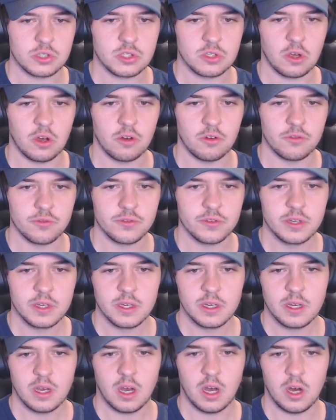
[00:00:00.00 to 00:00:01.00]
of,
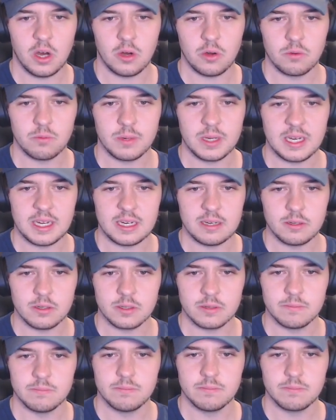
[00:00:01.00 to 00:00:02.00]
we need
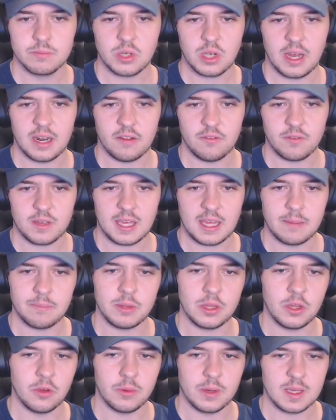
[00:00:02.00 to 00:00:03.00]
to kind of
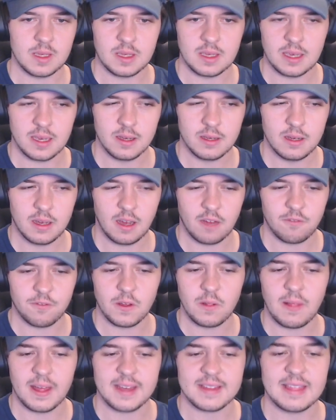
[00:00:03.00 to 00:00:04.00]
keep Yui here. I
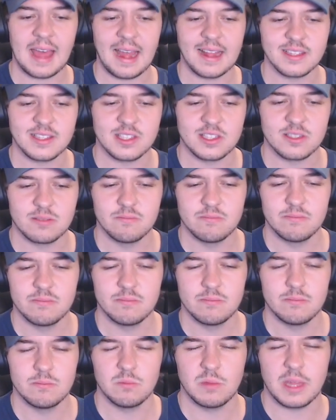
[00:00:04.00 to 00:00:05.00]
feel like
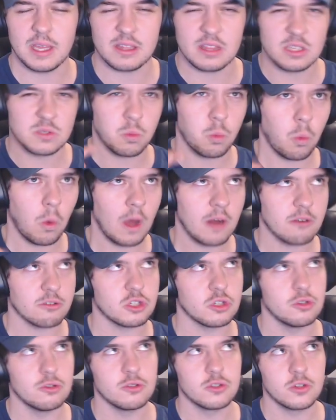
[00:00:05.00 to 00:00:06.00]
there's one or
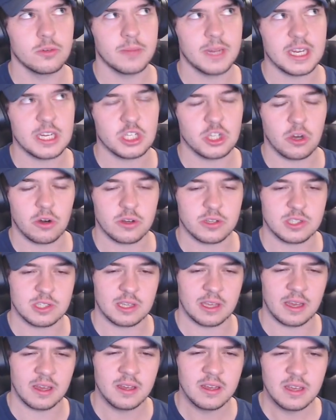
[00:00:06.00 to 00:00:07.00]
two too many jokes
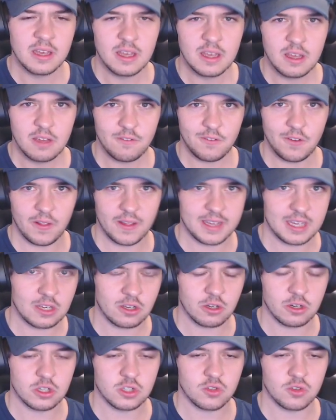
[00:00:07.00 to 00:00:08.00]
there. I feel like you
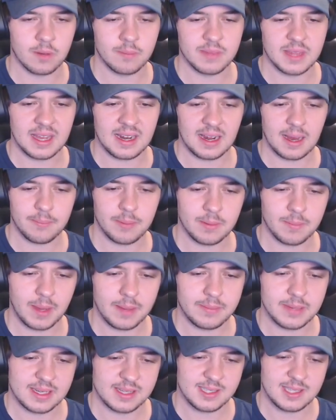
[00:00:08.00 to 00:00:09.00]
could have trimmed that up and
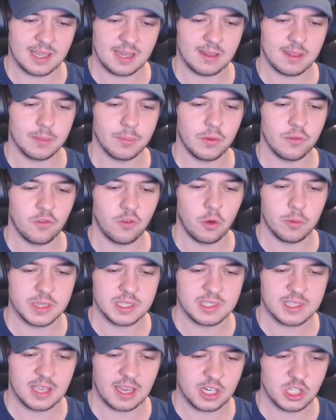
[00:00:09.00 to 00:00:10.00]
maybe extended the
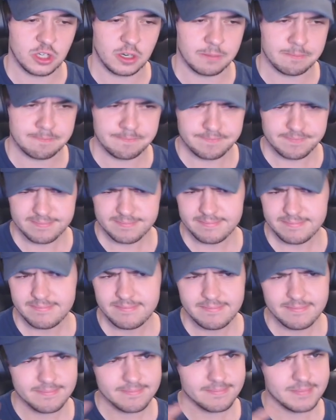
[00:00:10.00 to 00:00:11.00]
performance section.
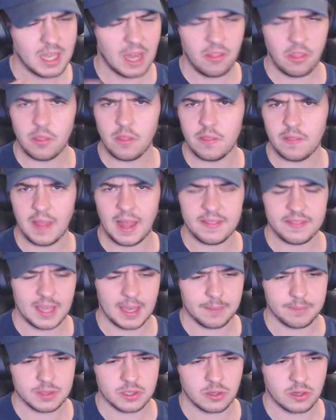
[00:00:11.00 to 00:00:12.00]
Other than that, the
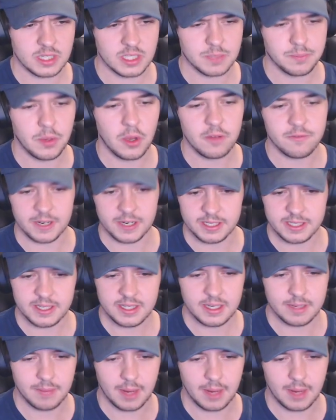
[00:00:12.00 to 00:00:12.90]
episode is perfect, in my